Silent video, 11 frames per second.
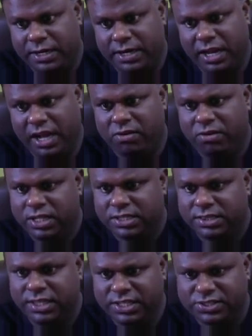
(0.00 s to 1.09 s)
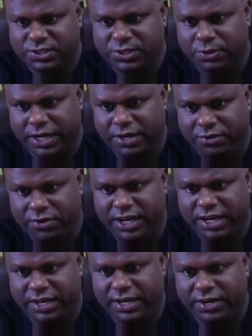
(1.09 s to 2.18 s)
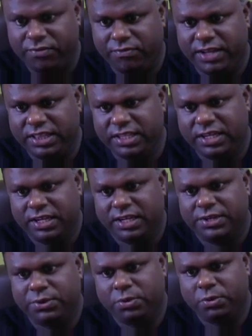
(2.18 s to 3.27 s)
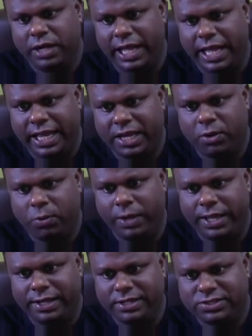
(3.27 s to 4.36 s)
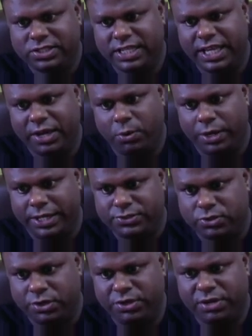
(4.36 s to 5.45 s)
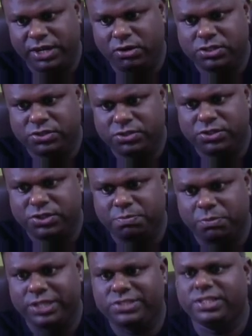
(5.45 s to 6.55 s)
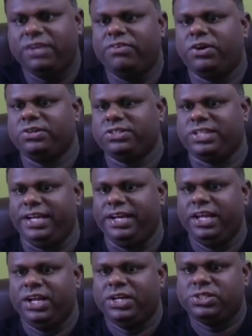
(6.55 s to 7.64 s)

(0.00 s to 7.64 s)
Now this you can treat it with aqueous KOH, or you can also use moist silver oxide.